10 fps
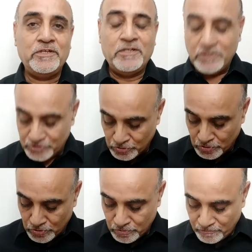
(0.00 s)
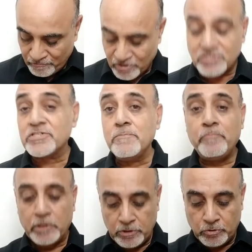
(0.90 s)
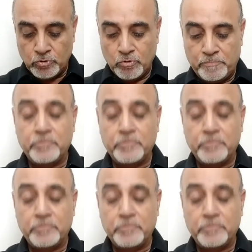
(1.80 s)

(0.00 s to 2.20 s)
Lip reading: So for a simple loop,